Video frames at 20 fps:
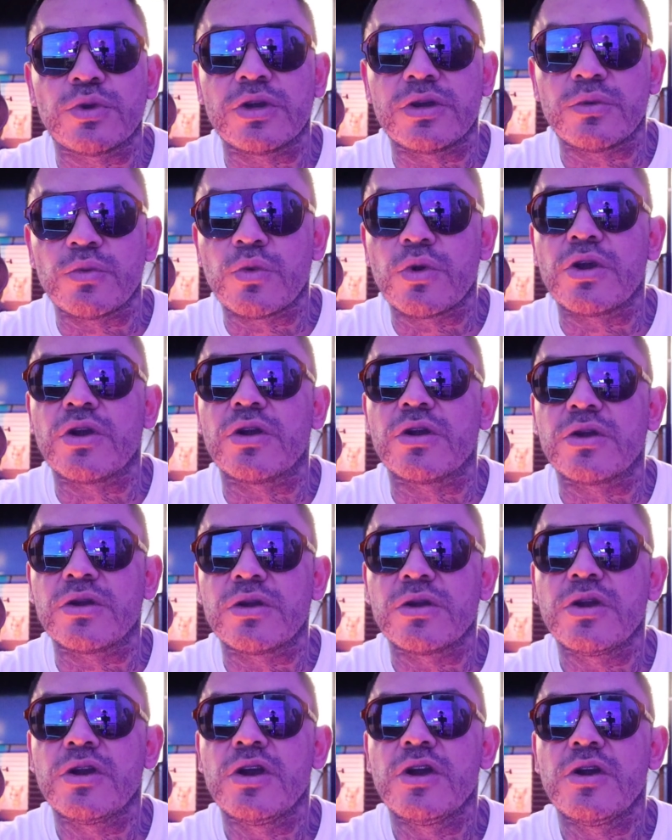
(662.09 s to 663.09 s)

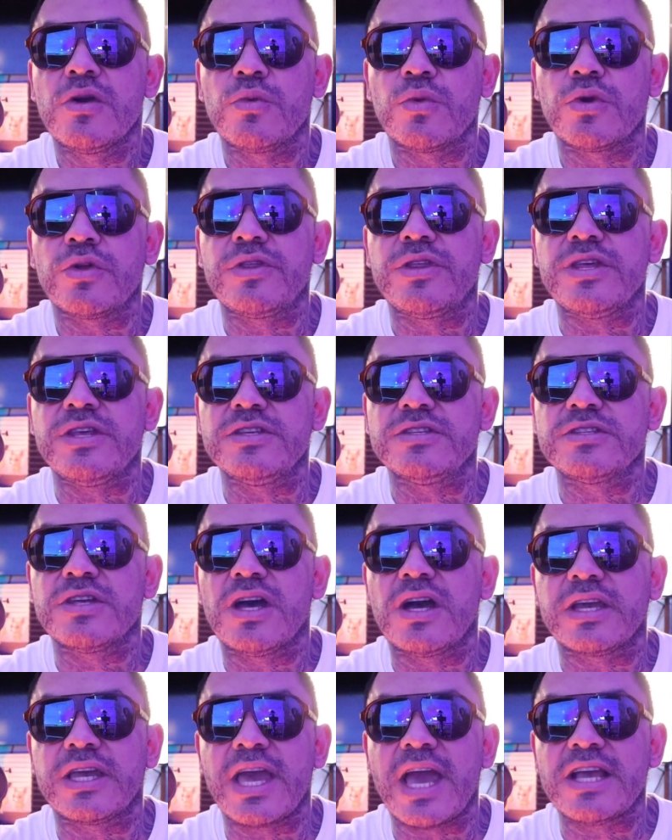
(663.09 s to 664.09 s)
where these
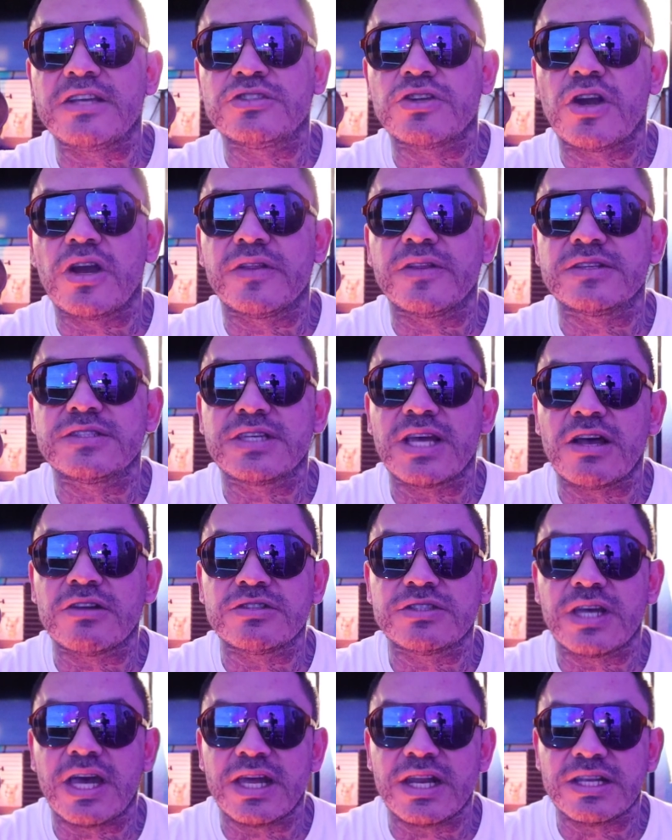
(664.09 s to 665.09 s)
gangs are on the
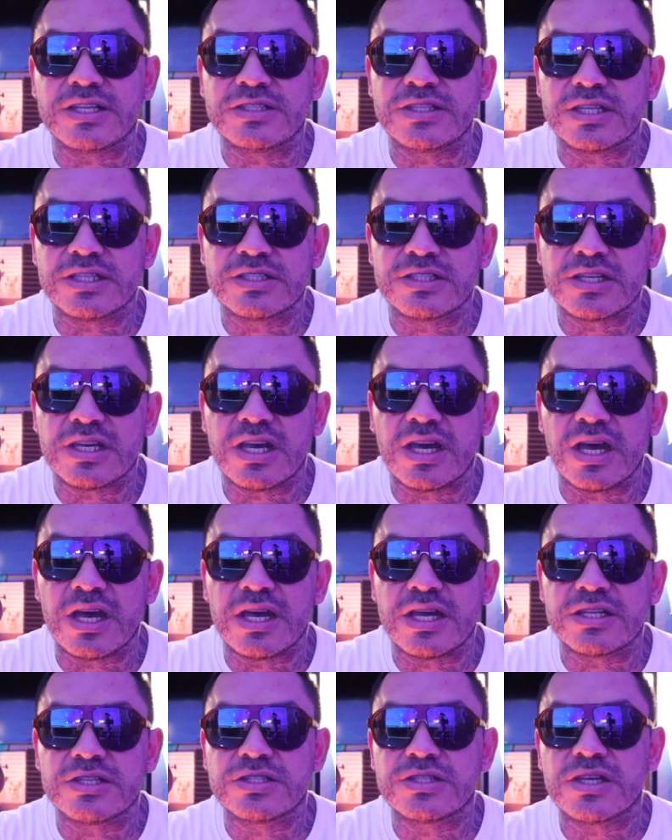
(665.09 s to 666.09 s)
south side. It's
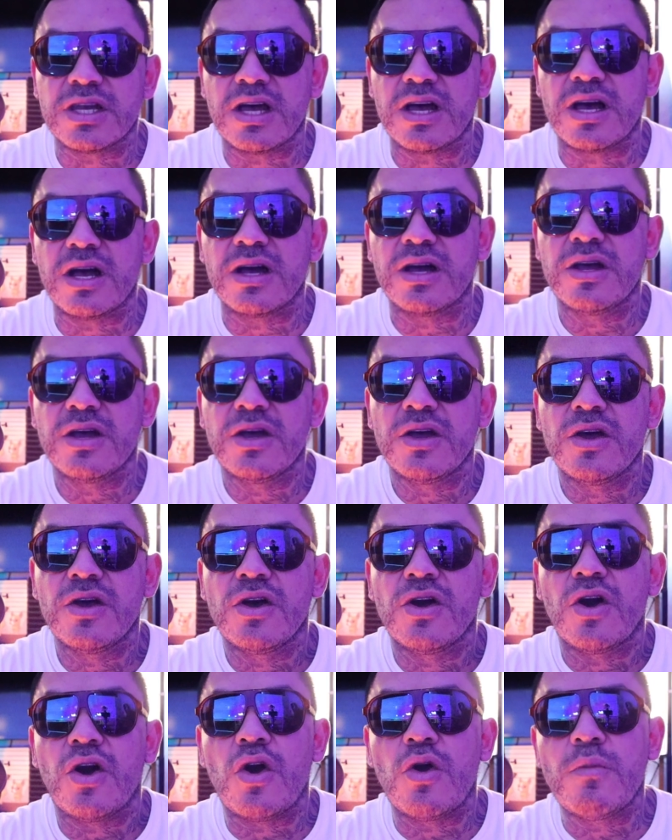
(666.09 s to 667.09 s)

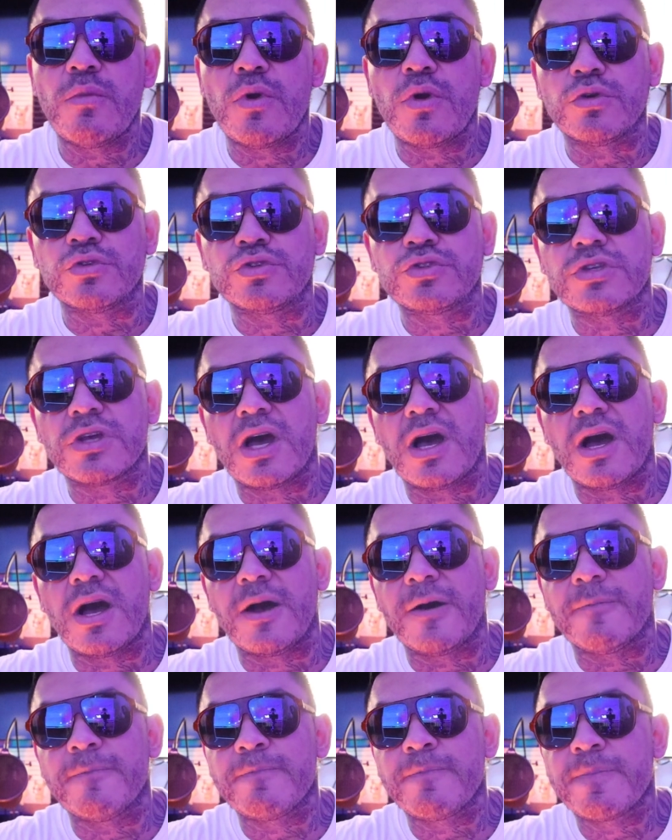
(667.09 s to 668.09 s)
almost
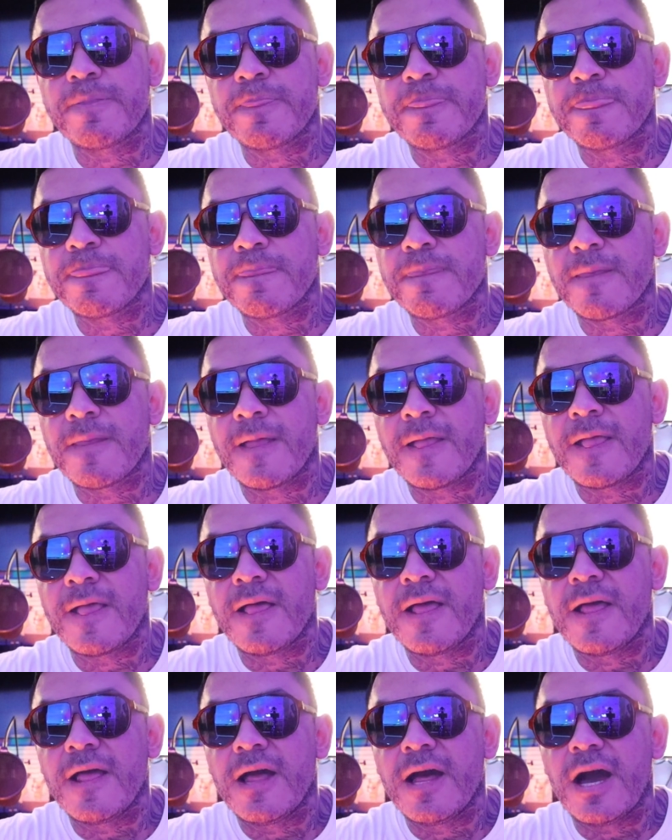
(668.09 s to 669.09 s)

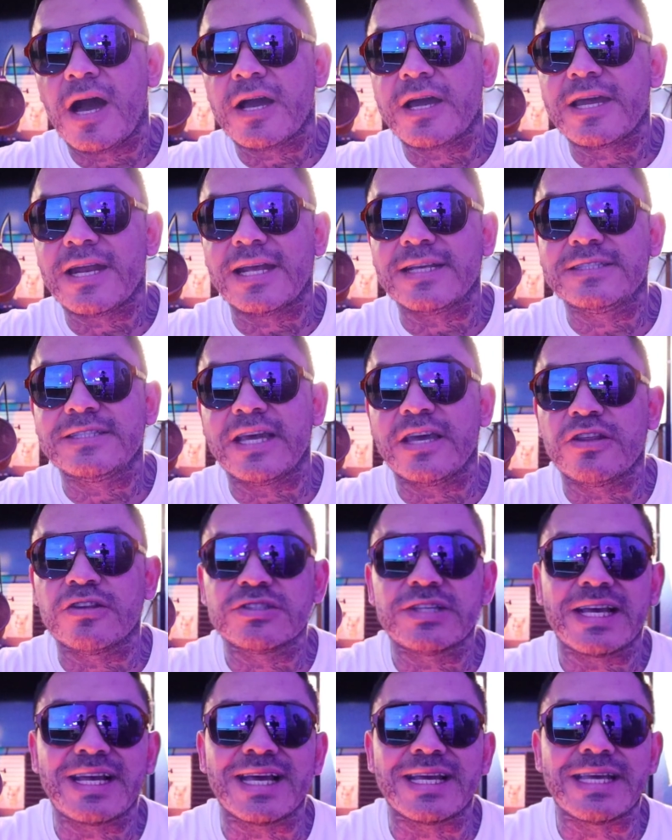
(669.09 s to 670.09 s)
how can I say?
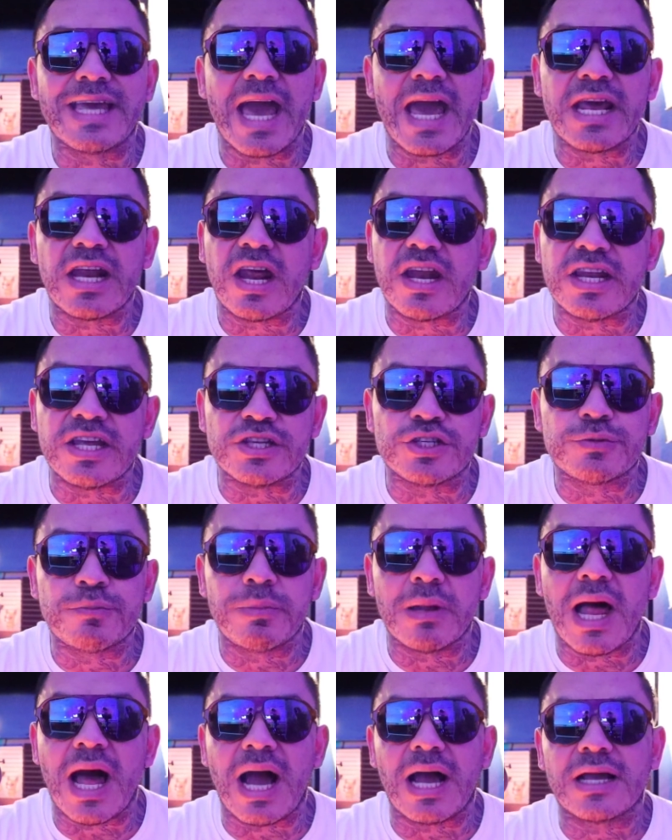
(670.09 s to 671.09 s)
There's like a gang on each
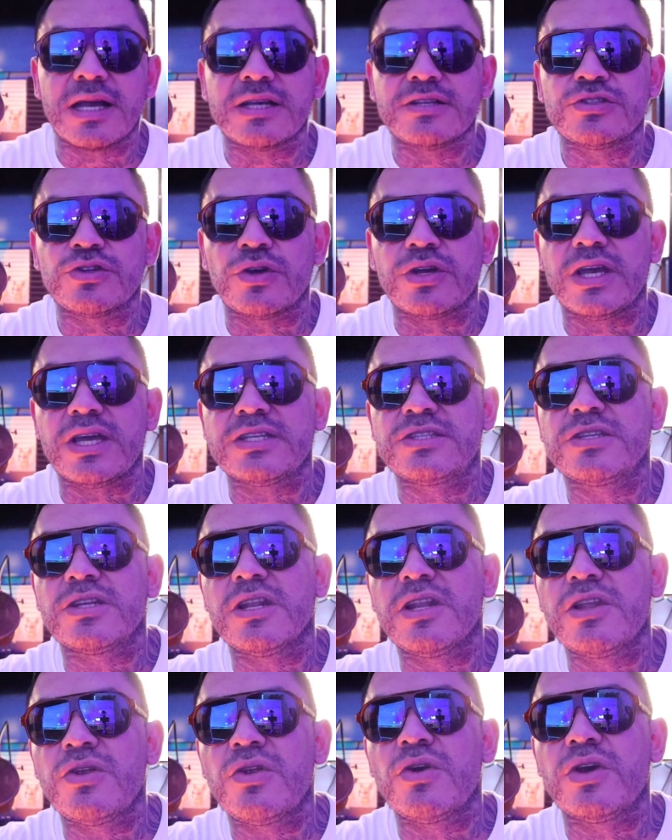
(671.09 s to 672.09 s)
block, so it's a
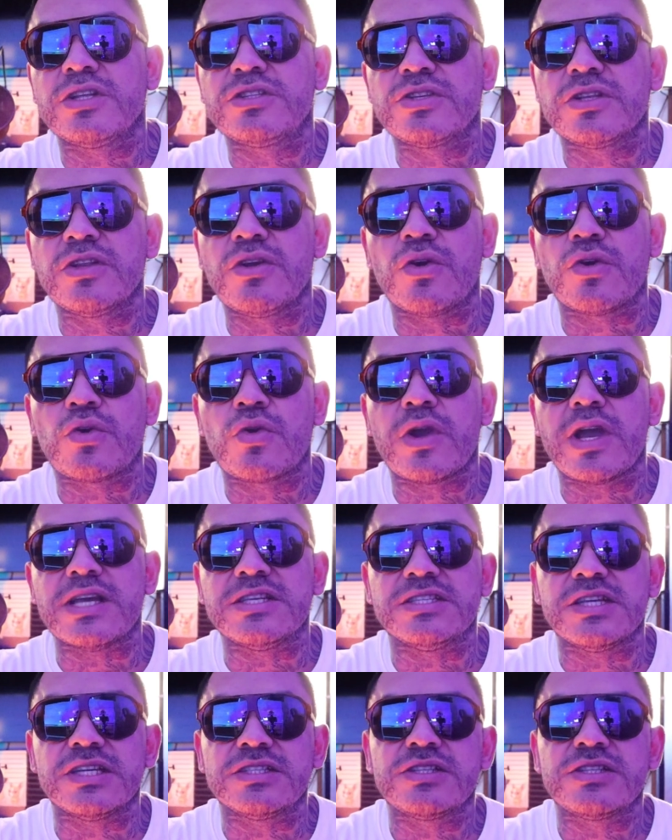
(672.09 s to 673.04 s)
little crazy.